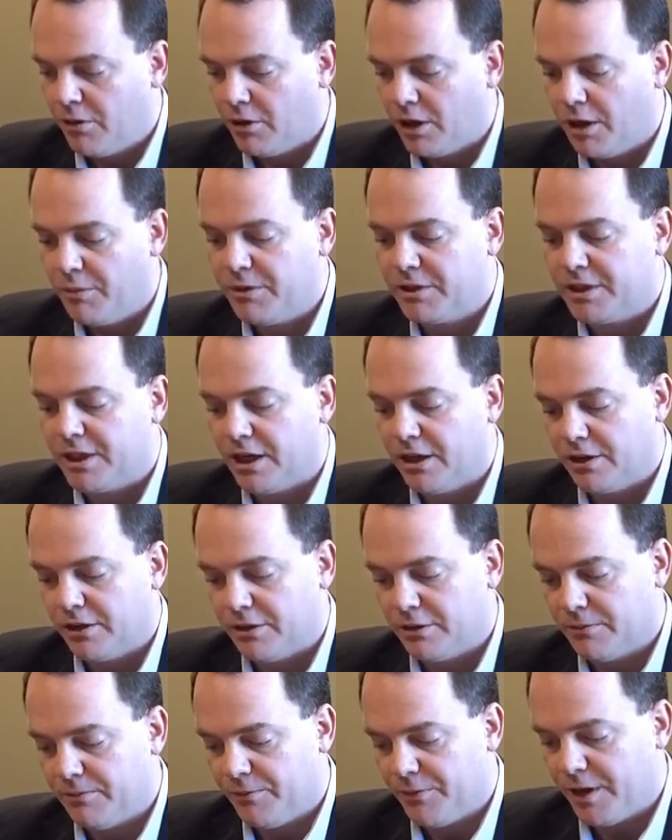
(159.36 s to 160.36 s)
Well, let me tell
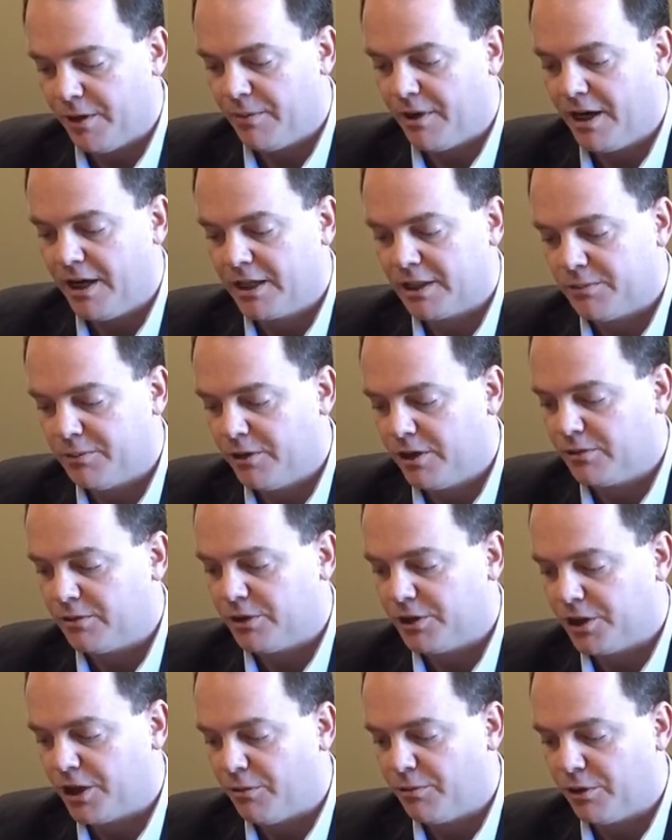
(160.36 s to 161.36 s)
you that my experience
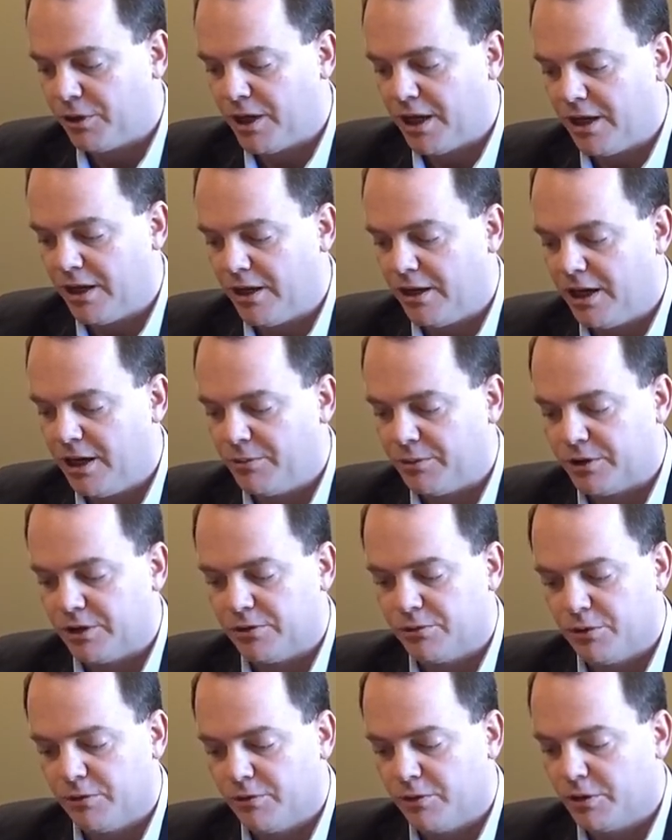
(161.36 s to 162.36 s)
with John Buchanan at
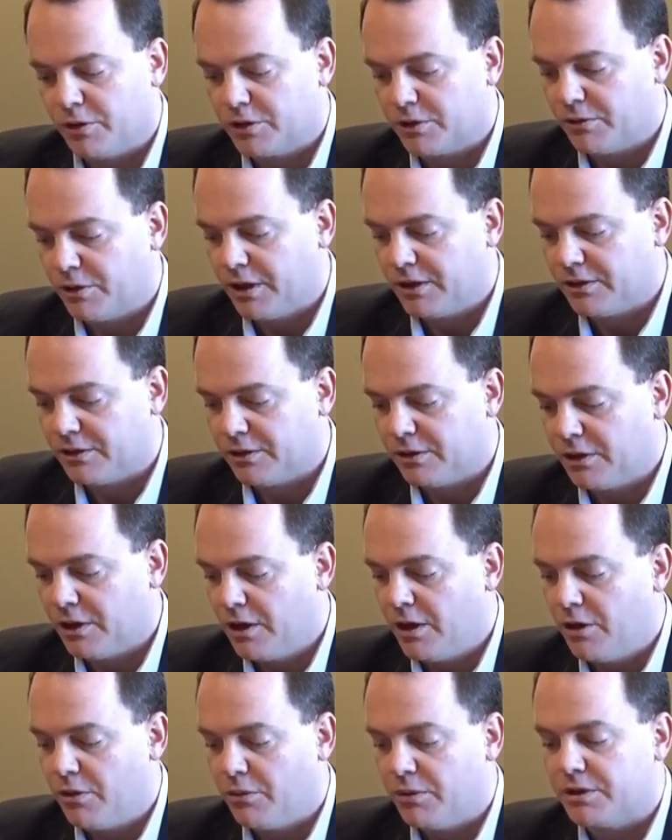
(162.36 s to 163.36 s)
Napleton's River Oaks
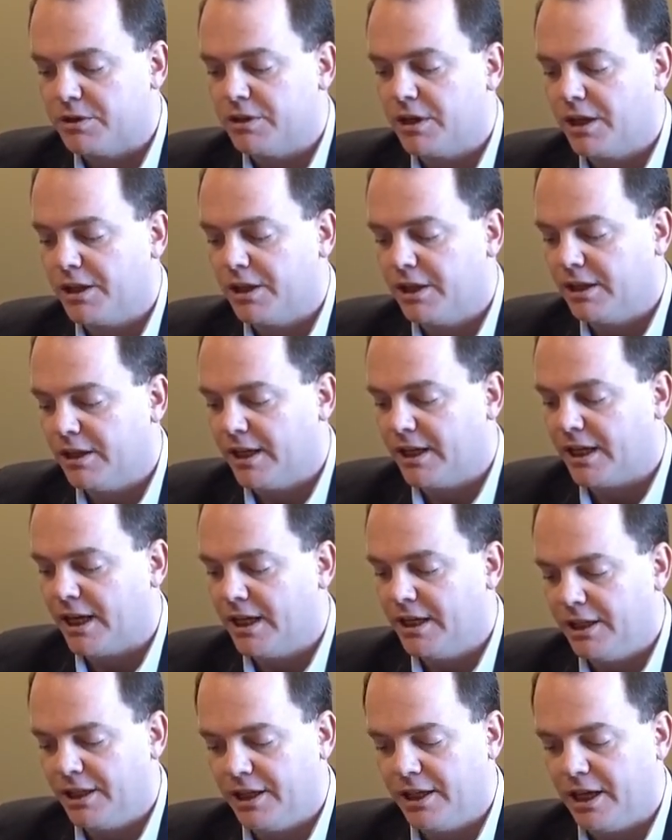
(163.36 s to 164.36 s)
Chrysler was nothing like
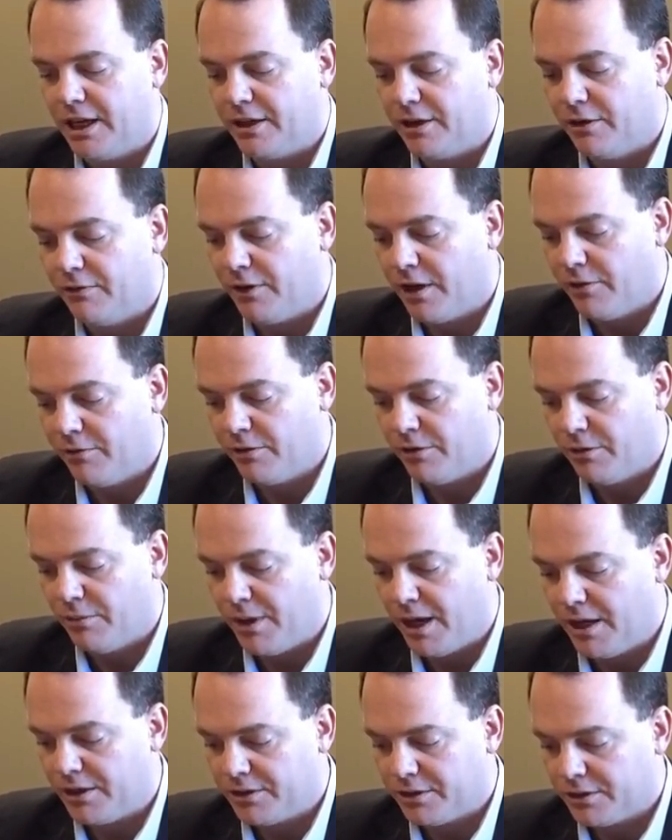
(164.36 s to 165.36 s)
anything I could have ever
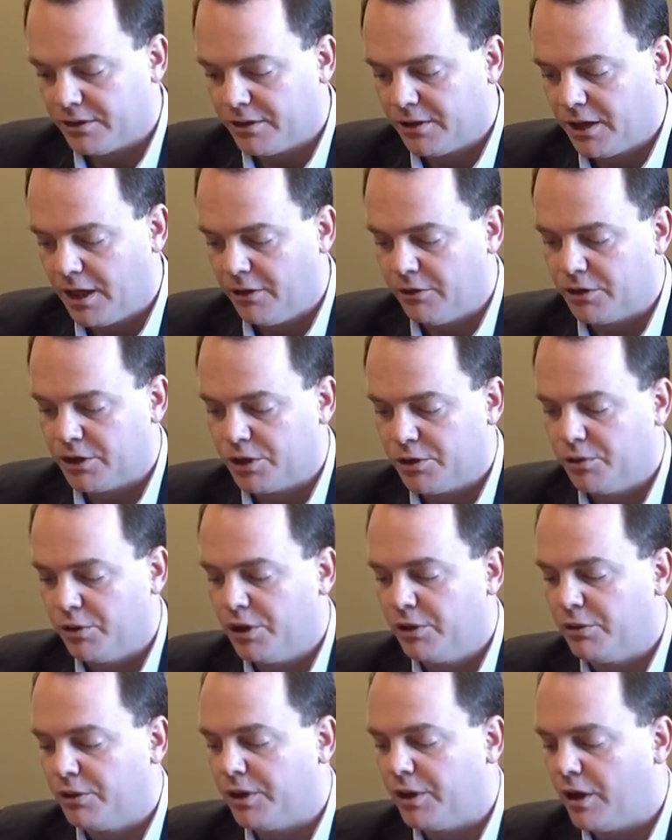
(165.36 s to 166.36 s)
imagined. I was
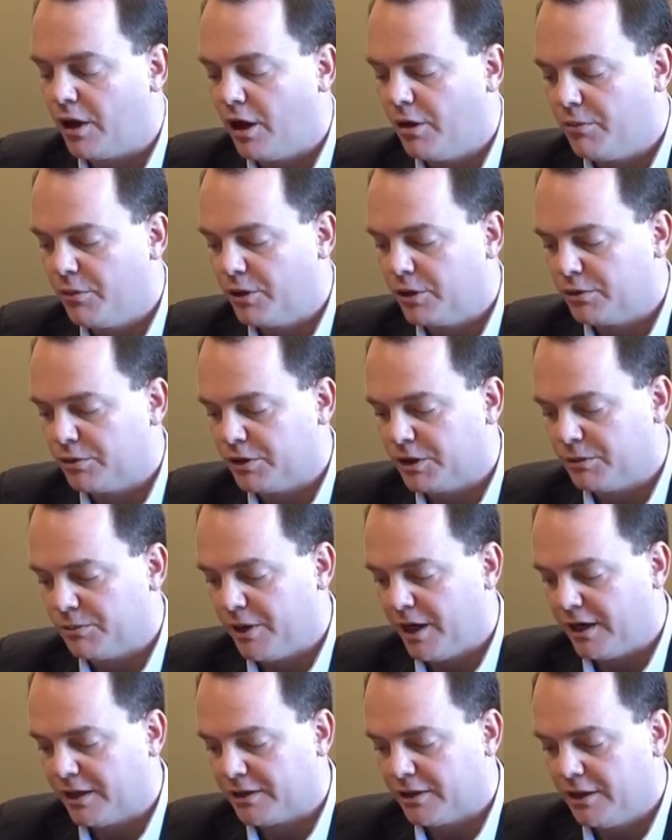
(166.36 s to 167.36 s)
treated with the utmost
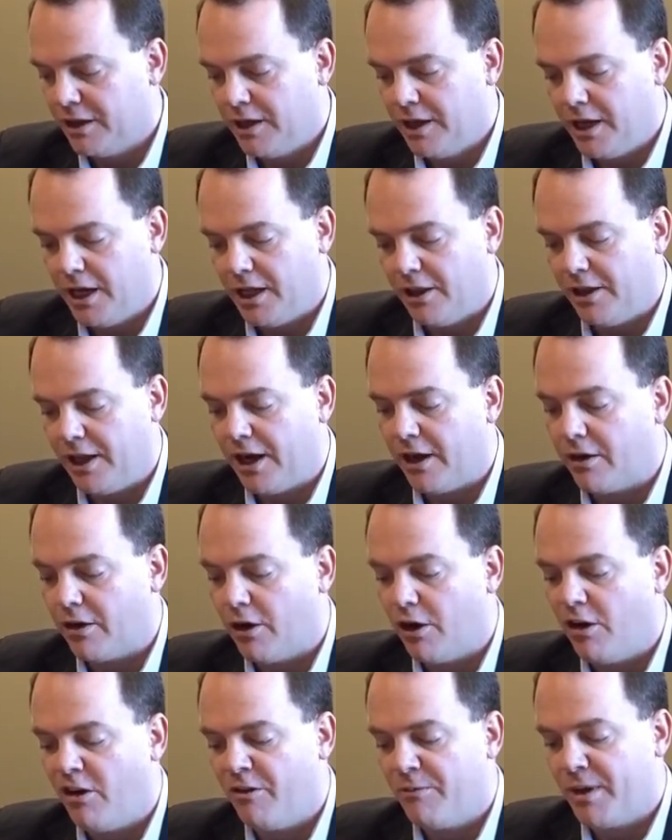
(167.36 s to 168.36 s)
respect. He laid
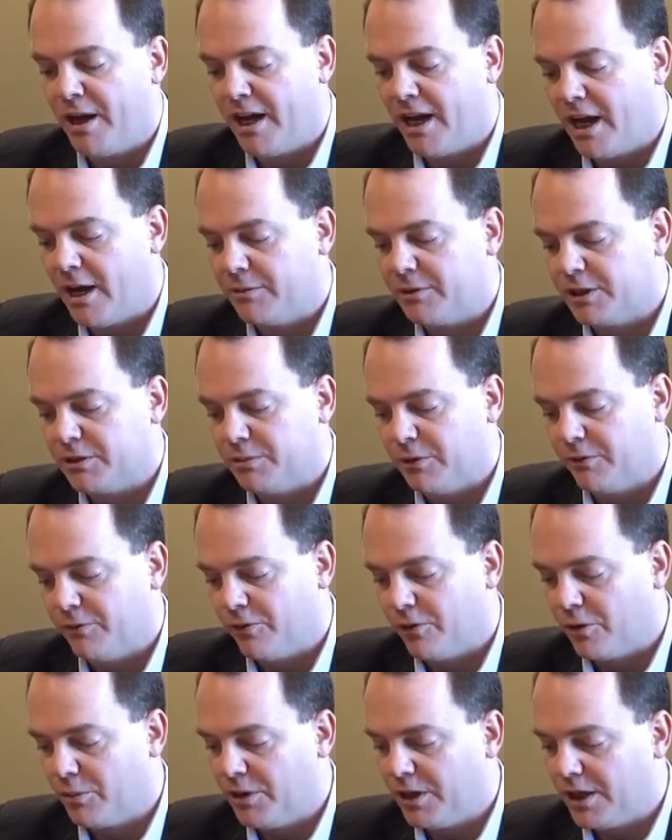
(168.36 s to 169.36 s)
out all of my options
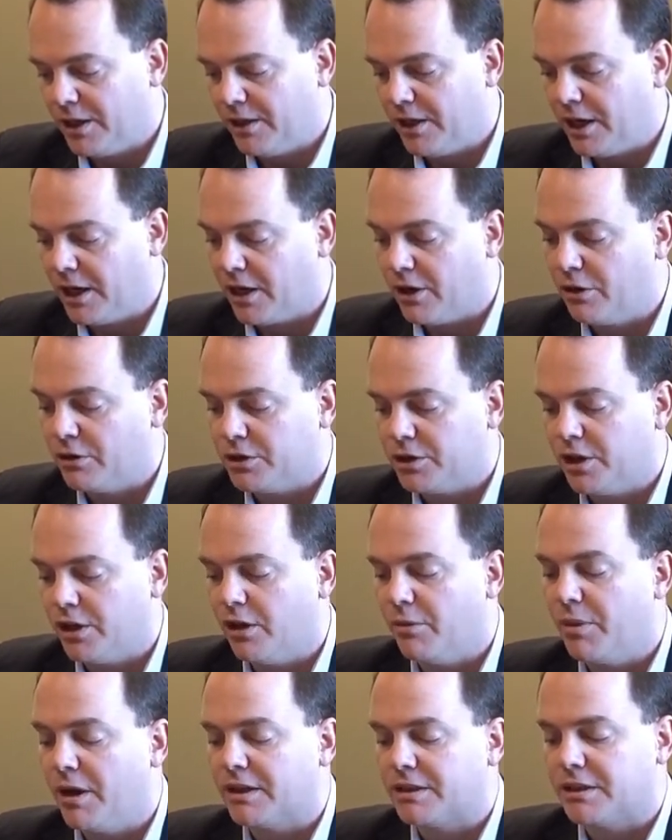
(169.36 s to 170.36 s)
before me and then
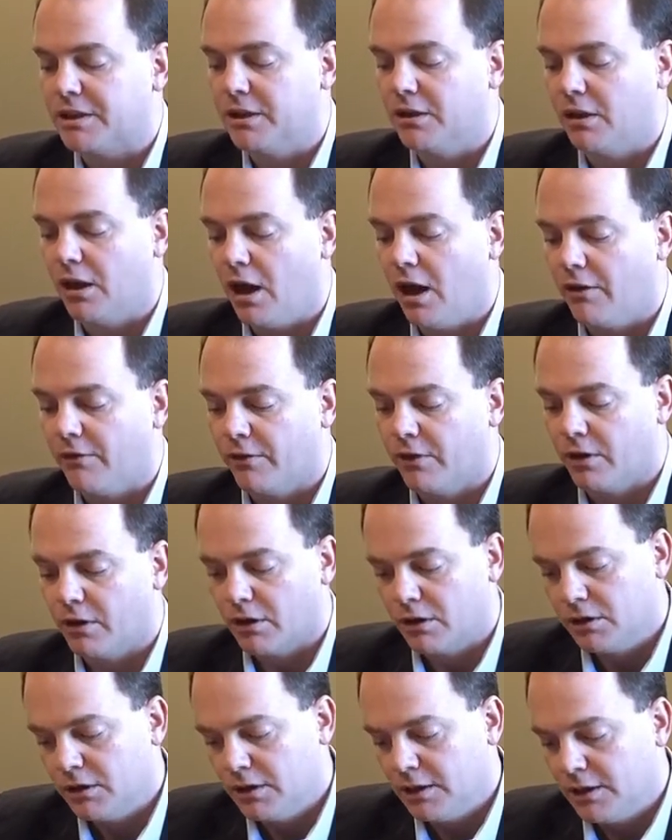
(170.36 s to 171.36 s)
negotiated the best deal
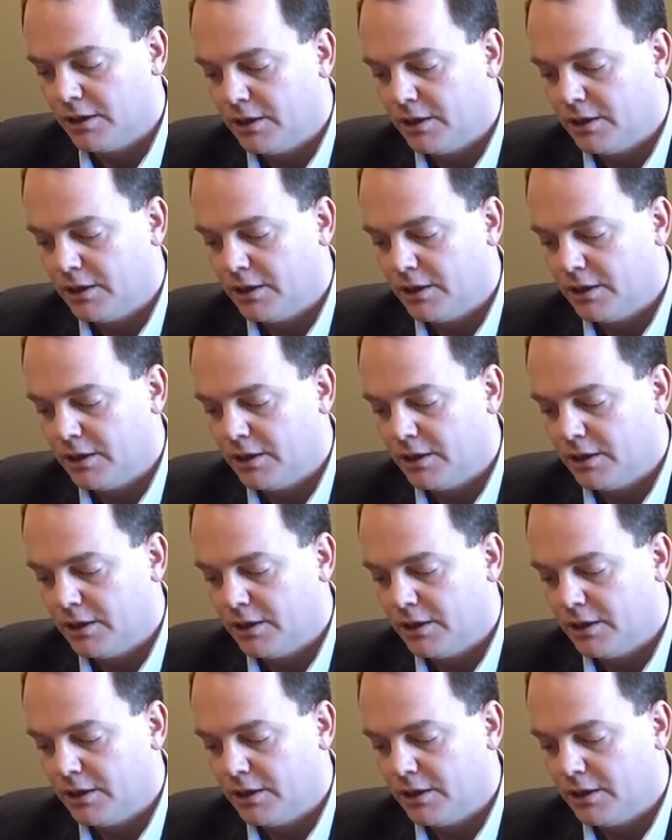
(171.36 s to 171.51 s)
ever.